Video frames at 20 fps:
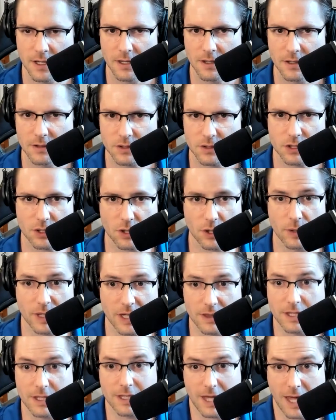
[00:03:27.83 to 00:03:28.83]
So
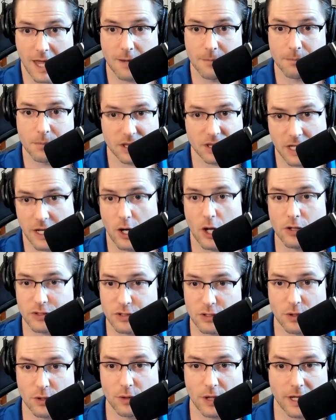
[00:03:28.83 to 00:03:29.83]
in the game, but then
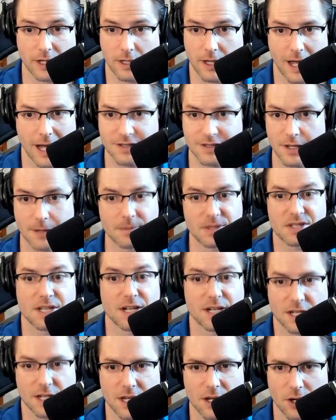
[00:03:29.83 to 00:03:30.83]
also like as I'm
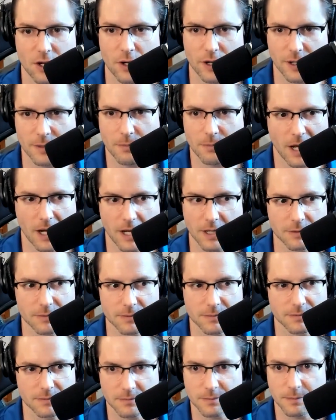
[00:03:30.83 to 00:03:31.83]
sitting here in my
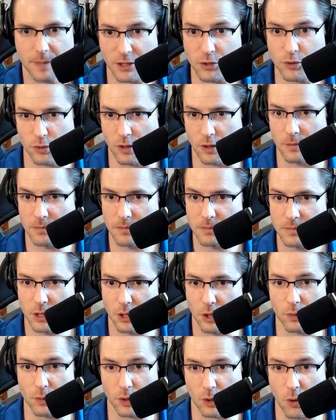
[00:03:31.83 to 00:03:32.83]
bedroom,
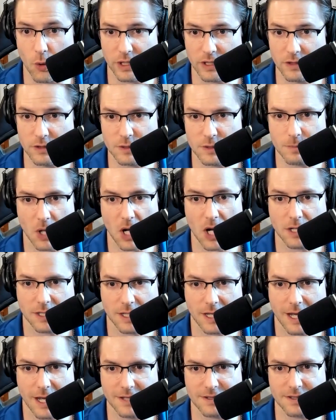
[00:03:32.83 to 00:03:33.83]
recording this
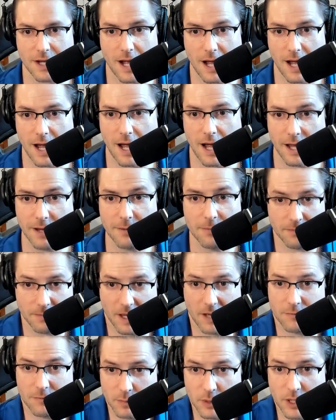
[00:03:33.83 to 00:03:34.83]
podcast, I
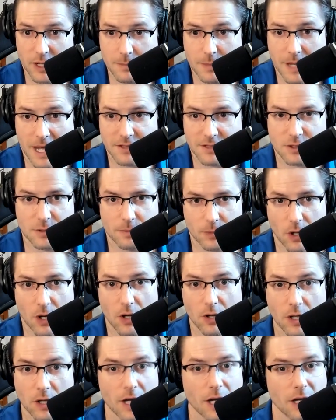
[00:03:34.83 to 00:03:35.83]
have played
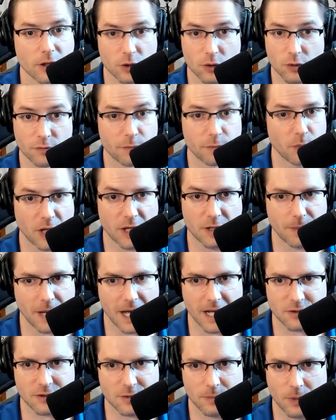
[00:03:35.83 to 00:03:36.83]
basketball. You've played
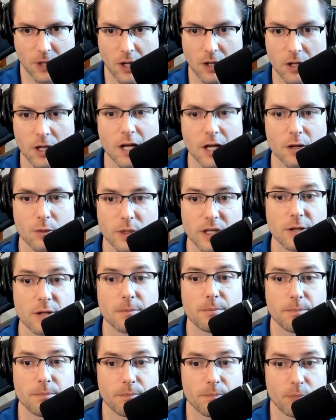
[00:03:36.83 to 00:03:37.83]
basketball. We
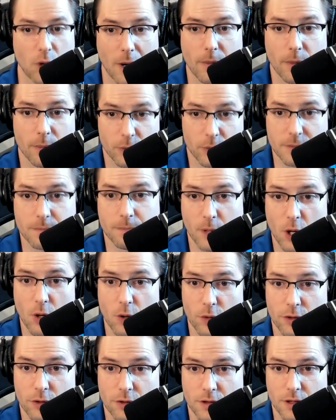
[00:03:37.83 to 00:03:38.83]
can probably
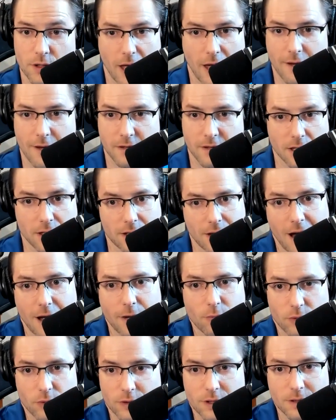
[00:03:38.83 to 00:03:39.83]
both, having
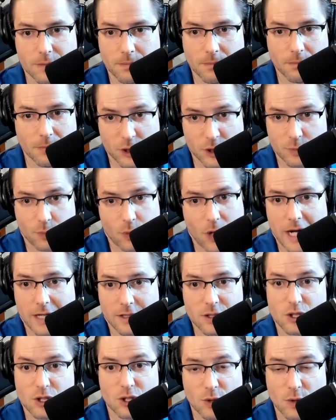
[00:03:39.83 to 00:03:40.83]
not really much
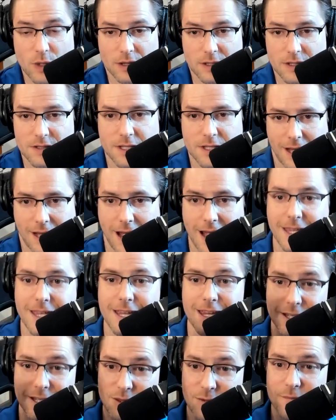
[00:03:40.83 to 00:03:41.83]
practice doing this, like I
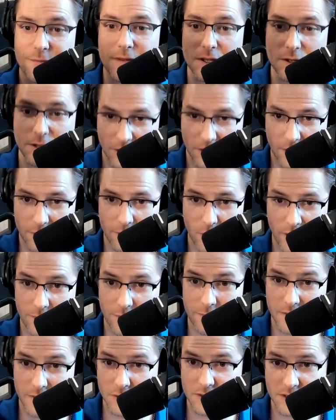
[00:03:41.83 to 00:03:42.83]
can get the feeling of what
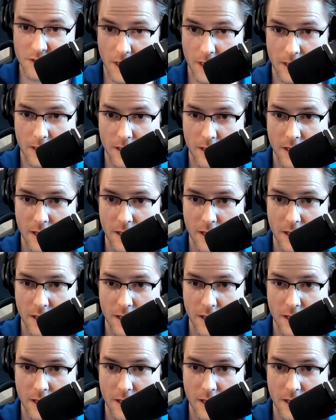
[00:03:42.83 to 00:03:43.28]
it feels like